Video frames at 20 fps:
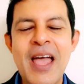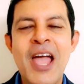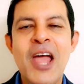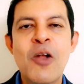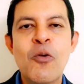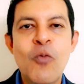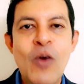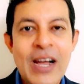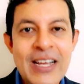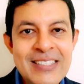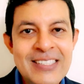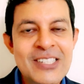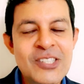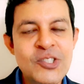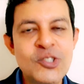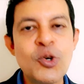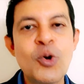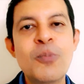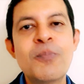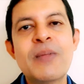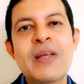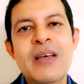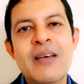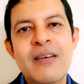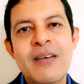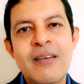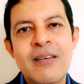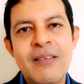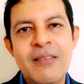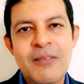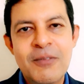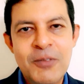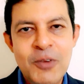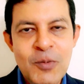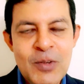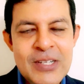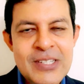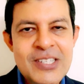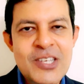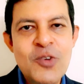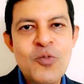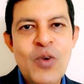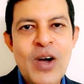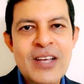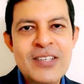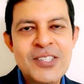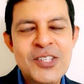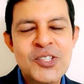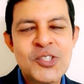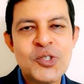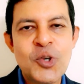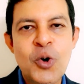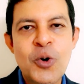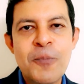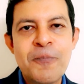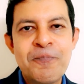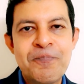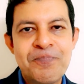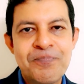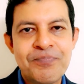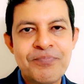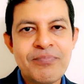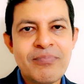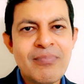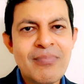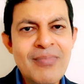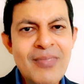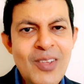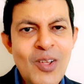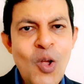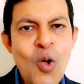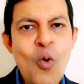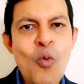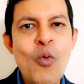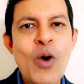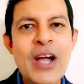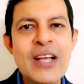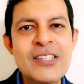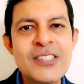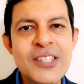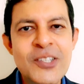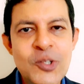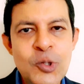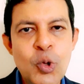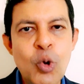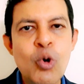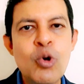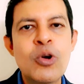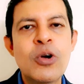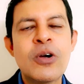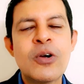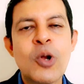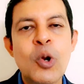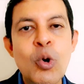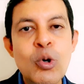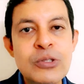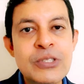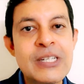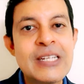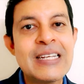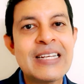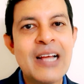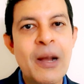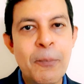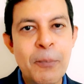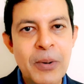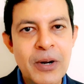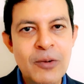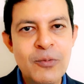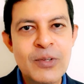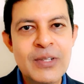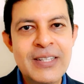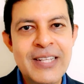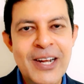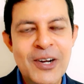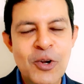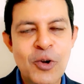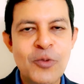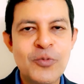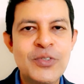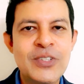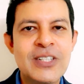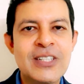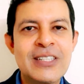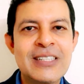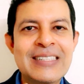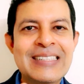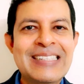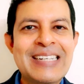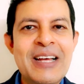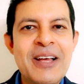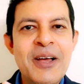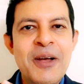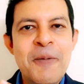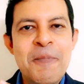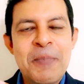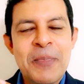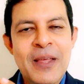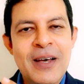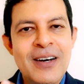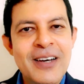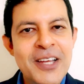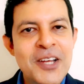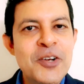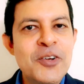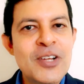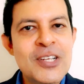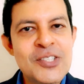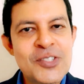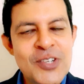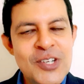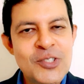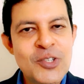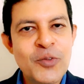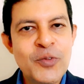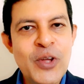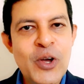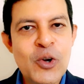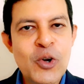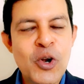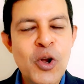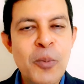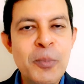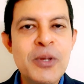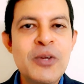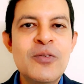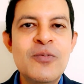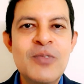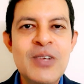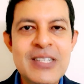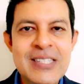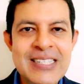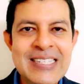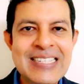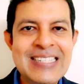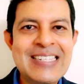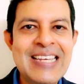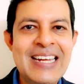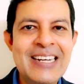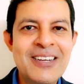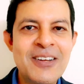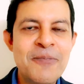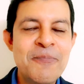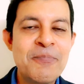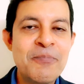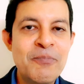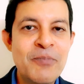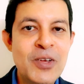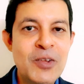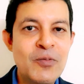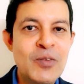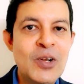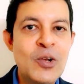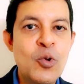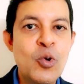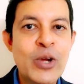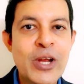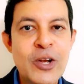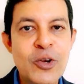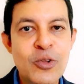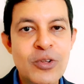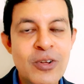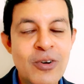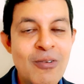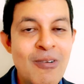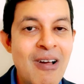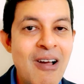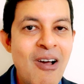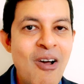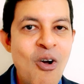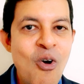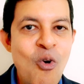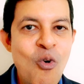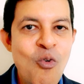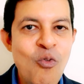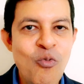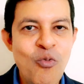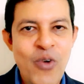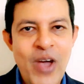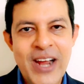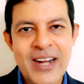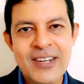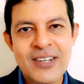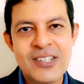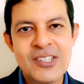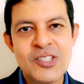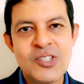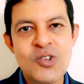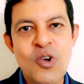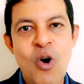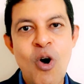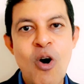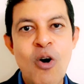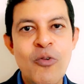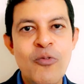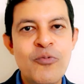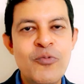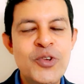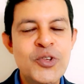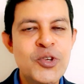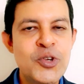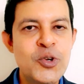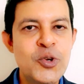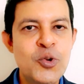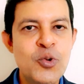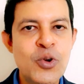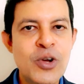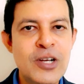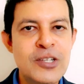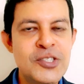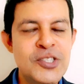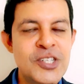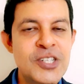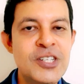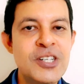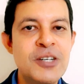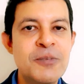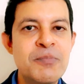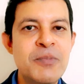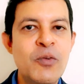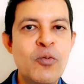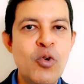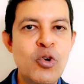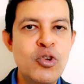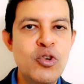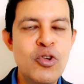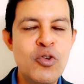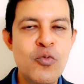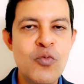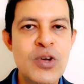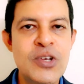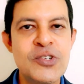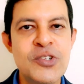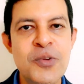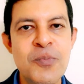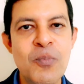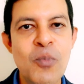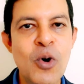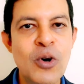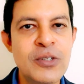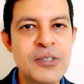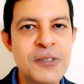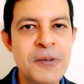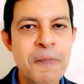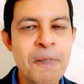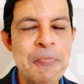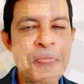And why is it so? We will see why is it so. Why is it closely coupled with that of the interest rates of the economy? We'll see that when we look into the factors of which you need to consider before you invest in bonds.